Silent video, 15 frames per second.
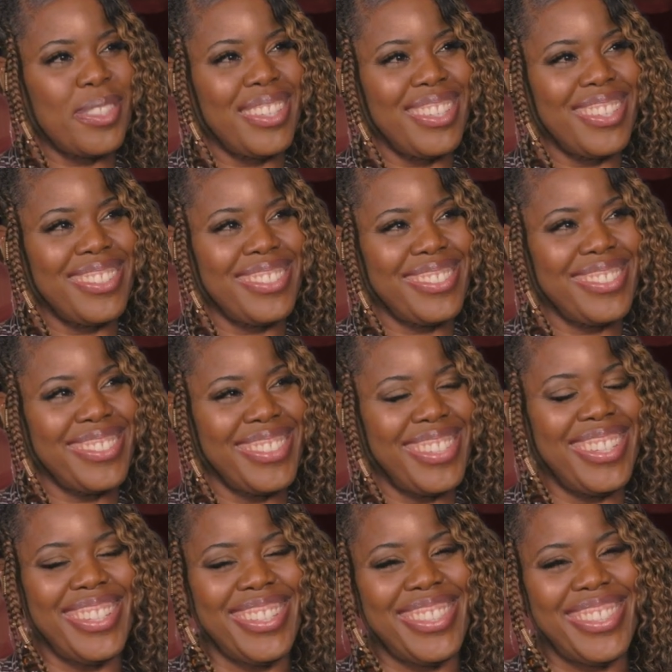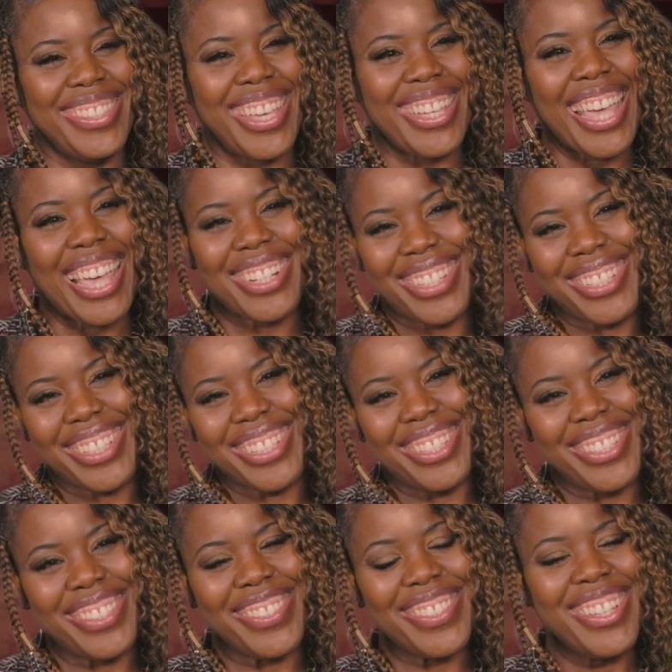thing that acting can
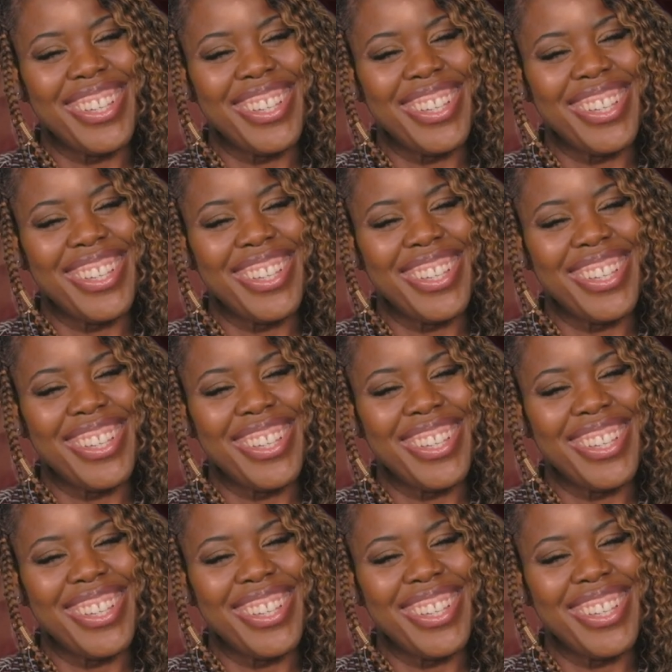do.